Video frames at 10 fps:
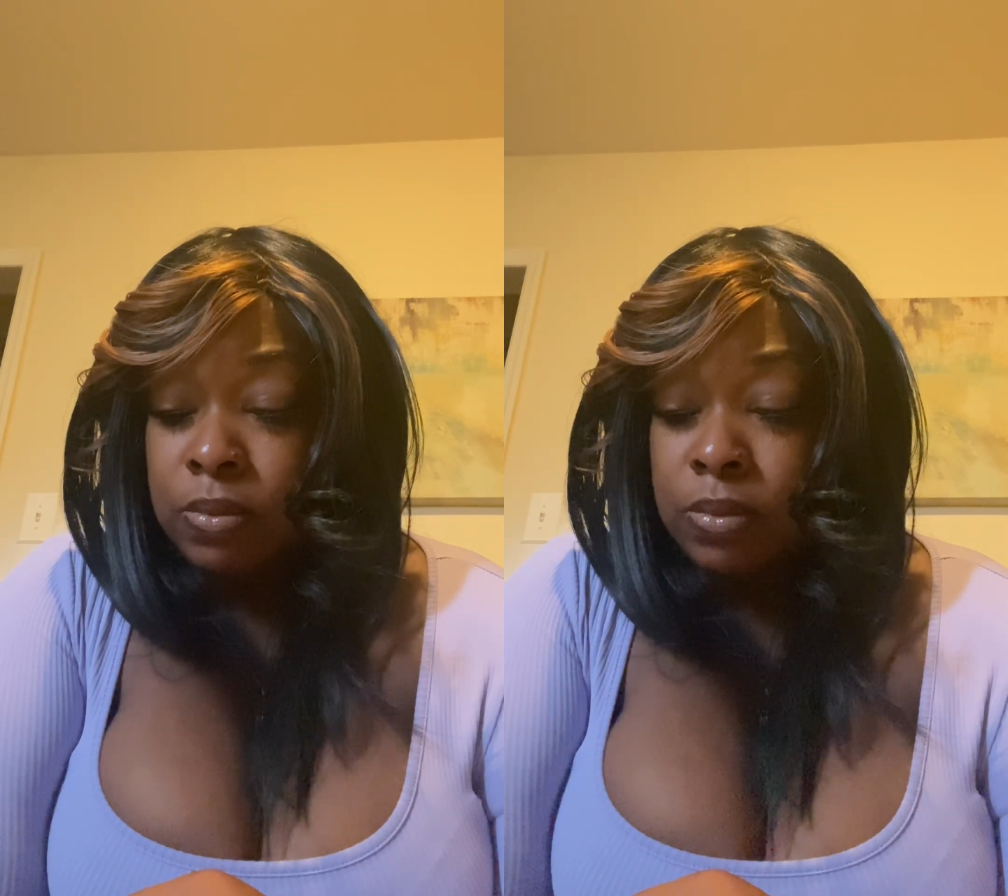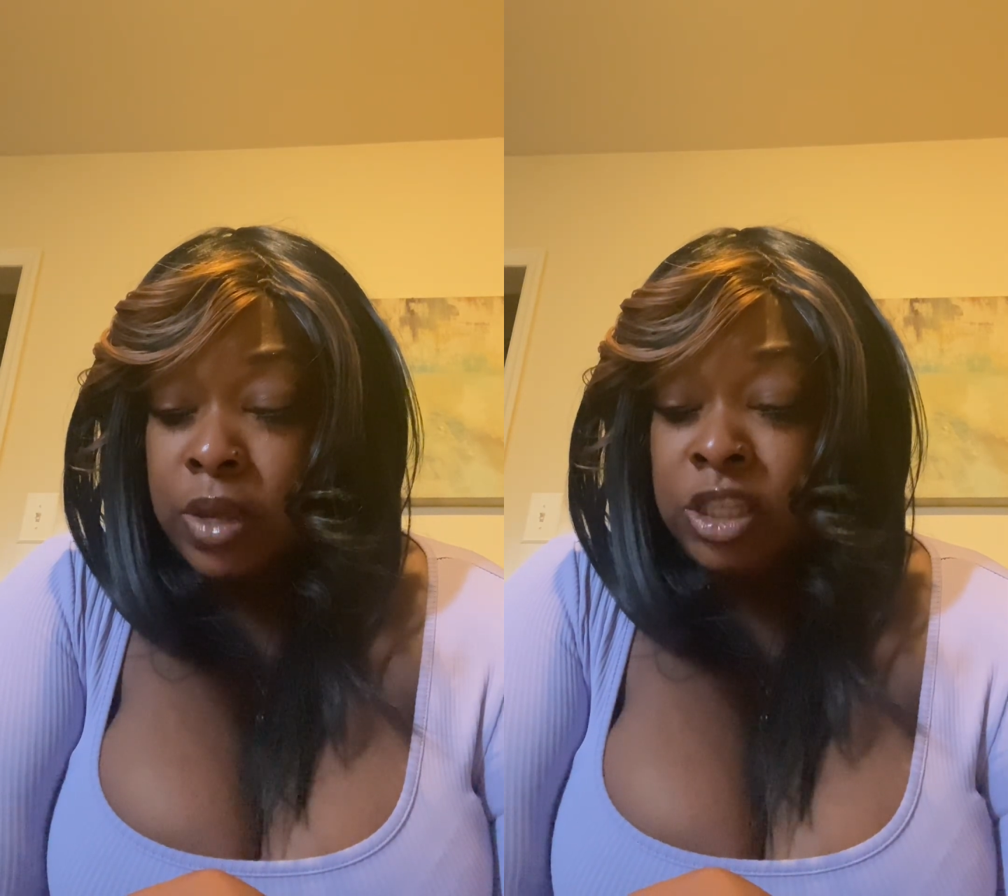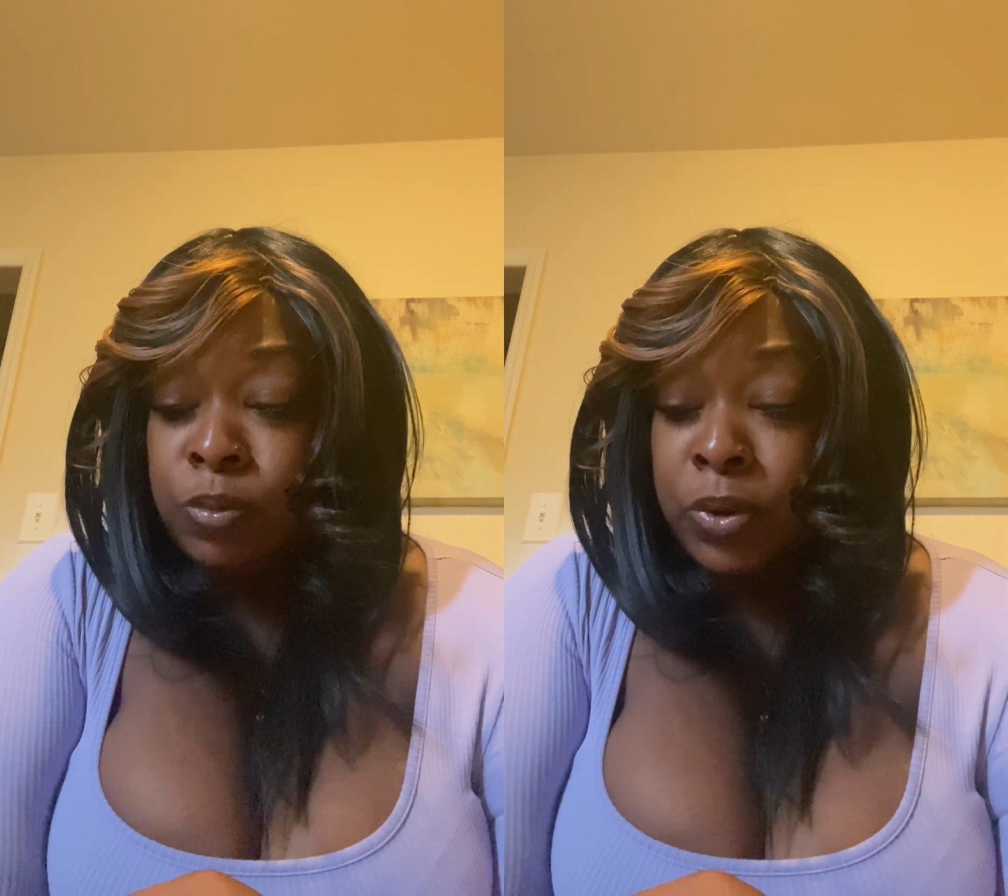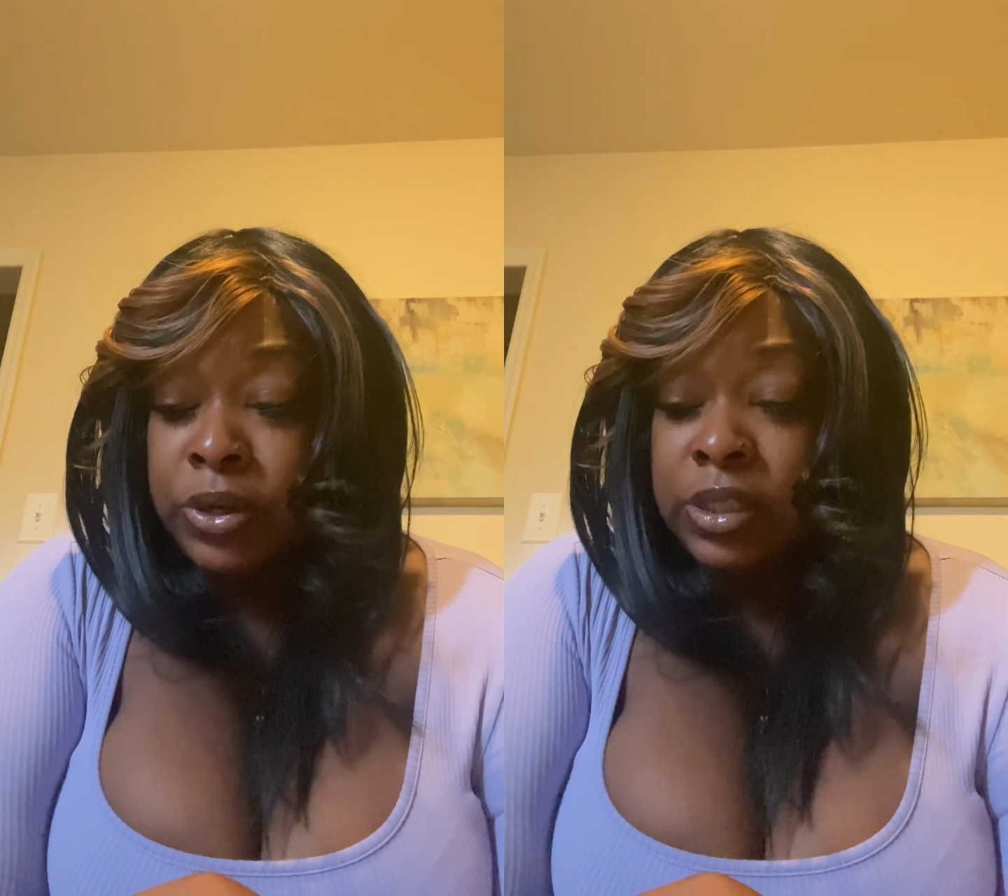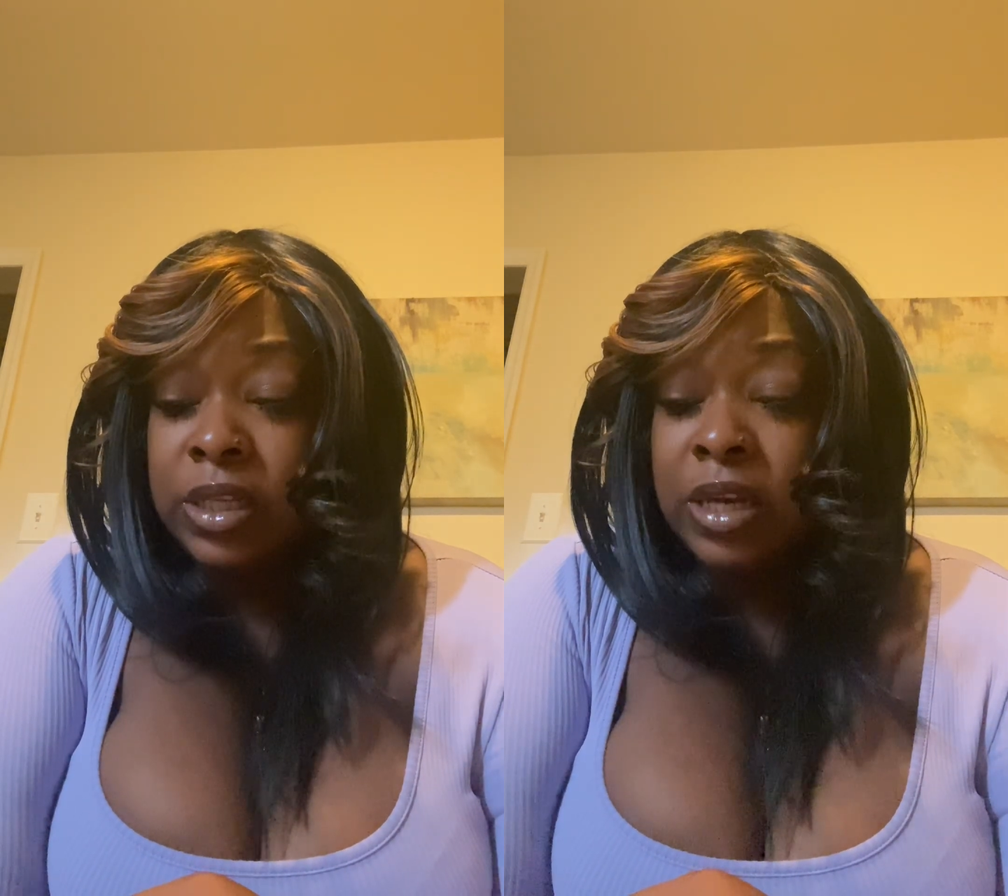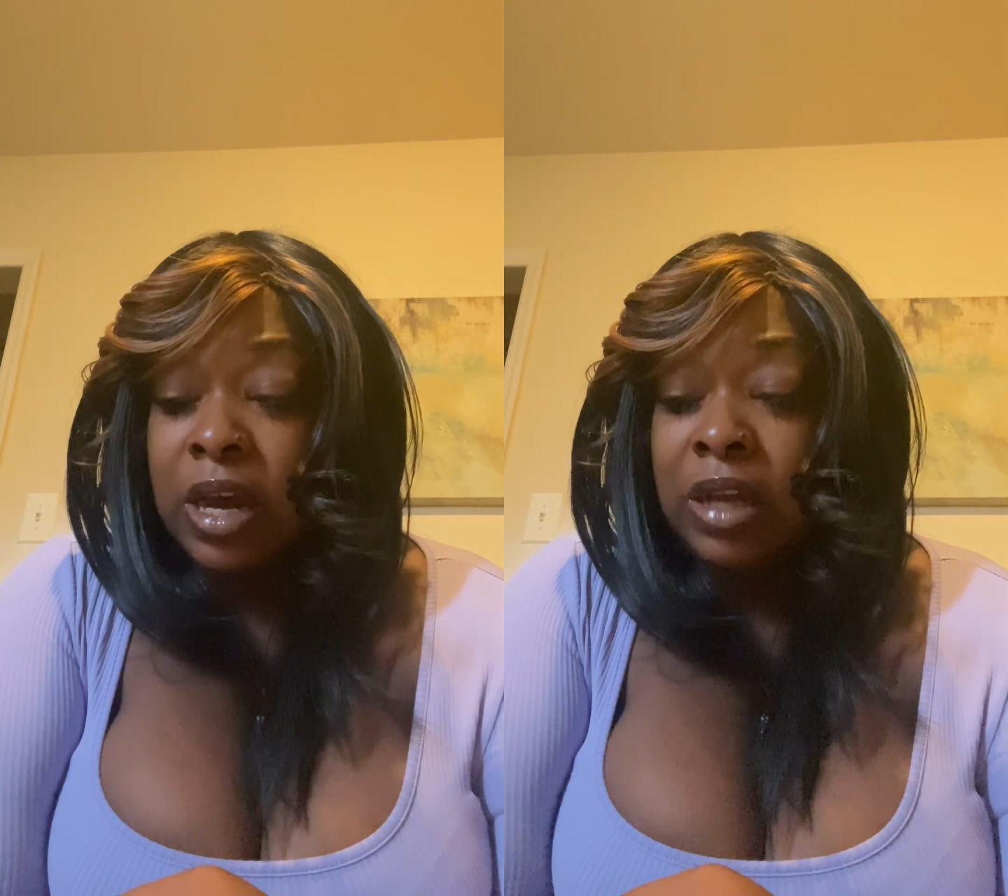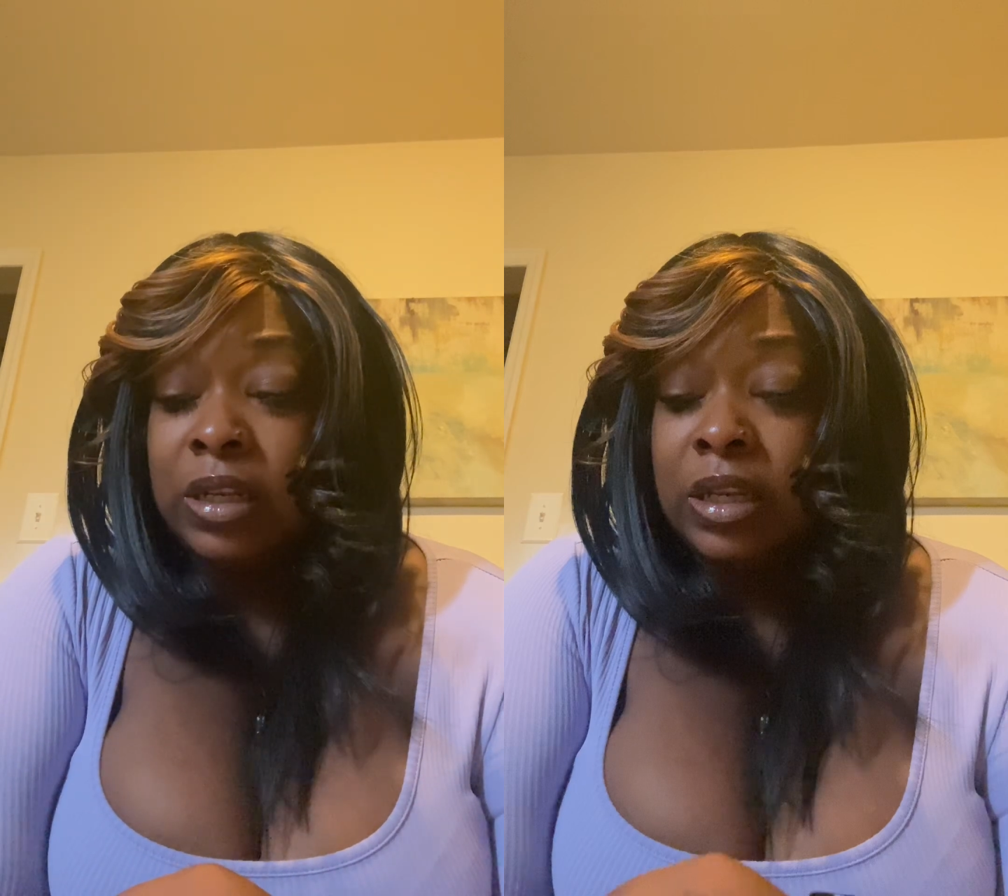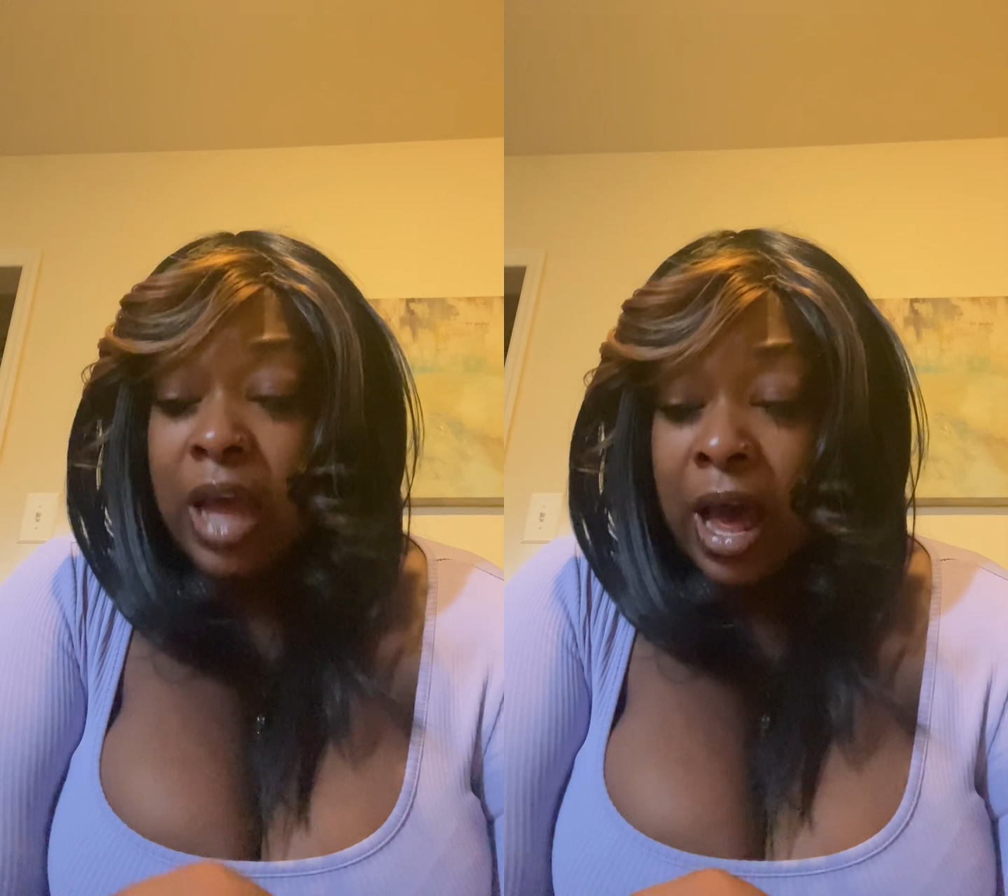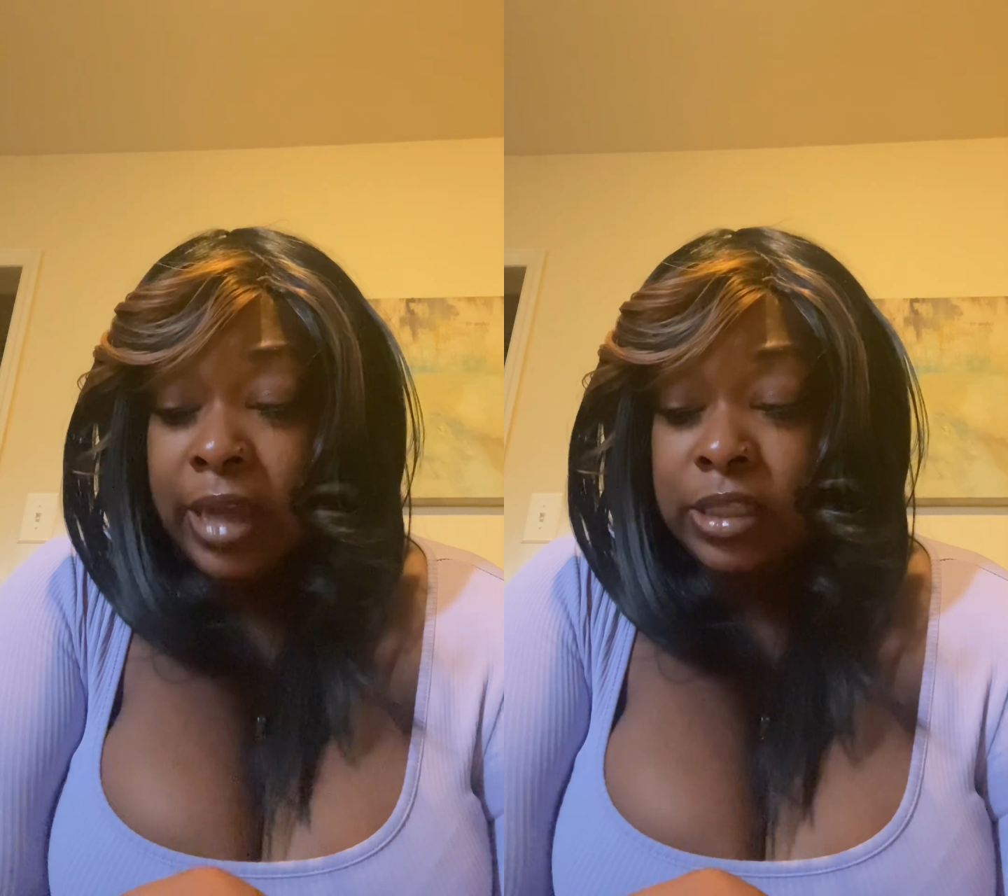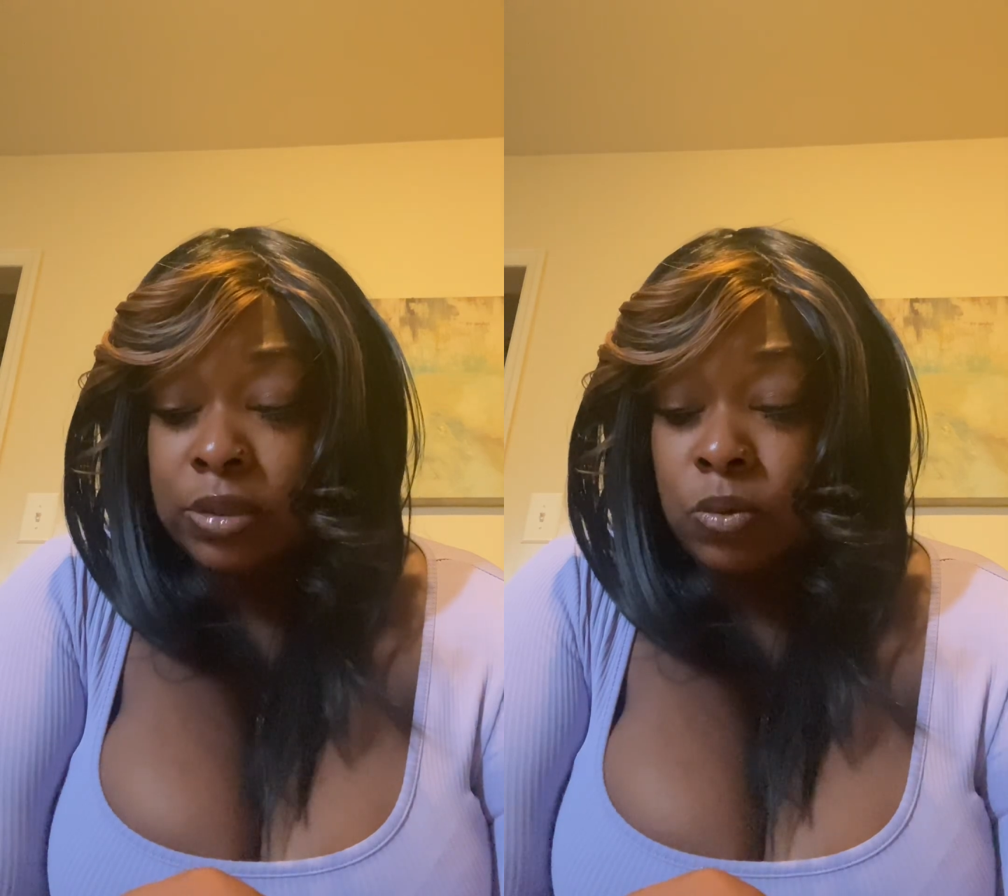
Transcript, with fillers: experiencing a lot